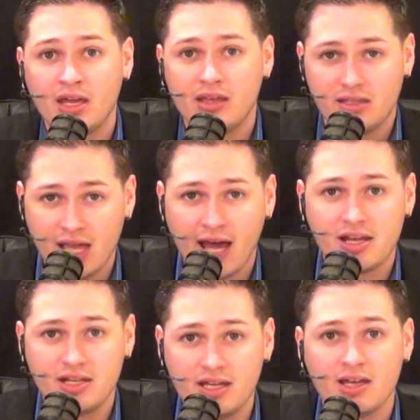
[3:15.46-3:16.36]
The
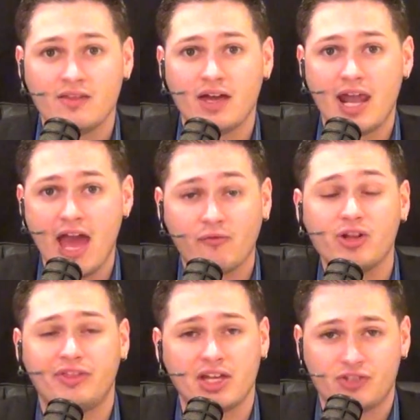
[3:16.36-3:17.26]
idea that
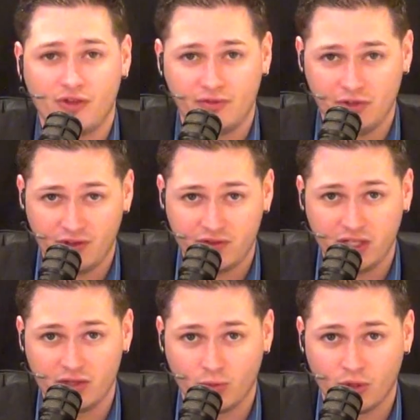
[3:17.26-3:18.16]
everything is 50 50
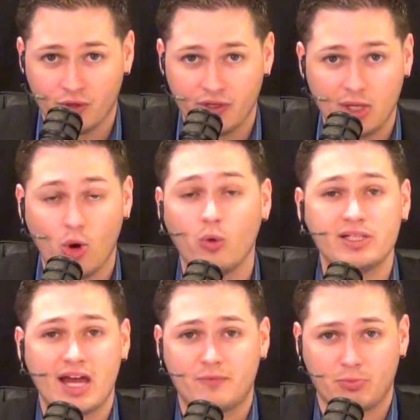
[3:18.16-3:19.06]
in the world, that you
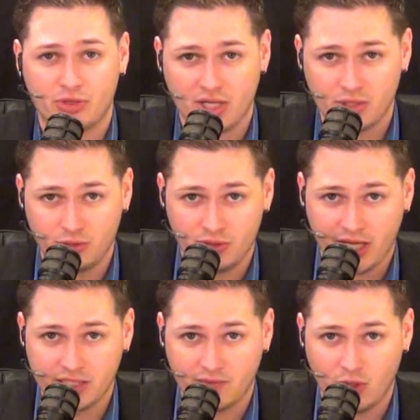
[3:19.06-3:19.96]
always have to present two
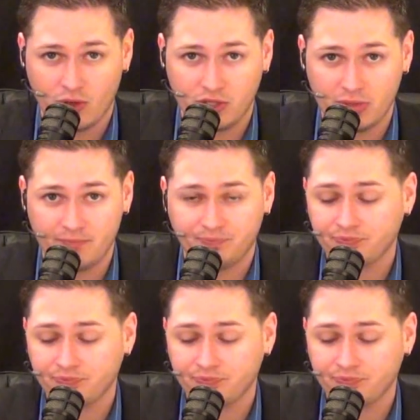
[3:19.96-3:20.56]
sides of an argument,